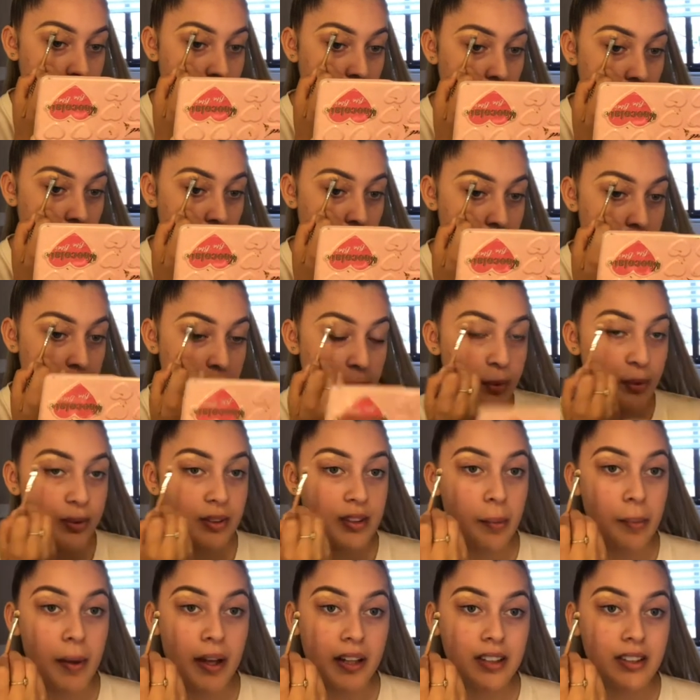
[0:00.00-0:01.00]
other people's
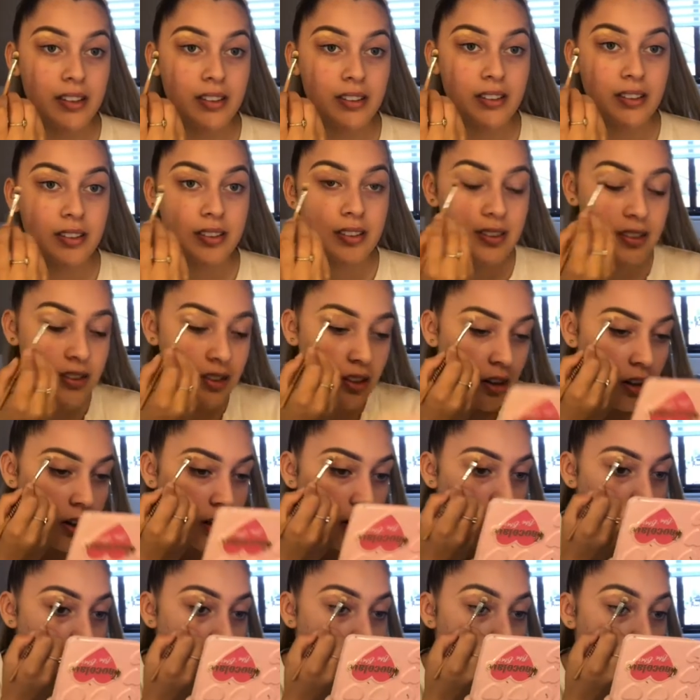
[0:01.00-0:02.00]
opinions.
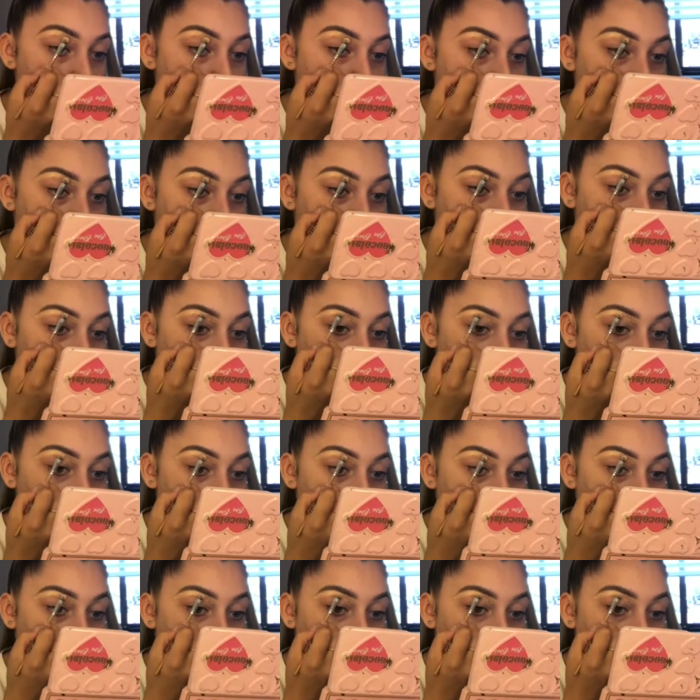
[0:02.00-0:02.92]
So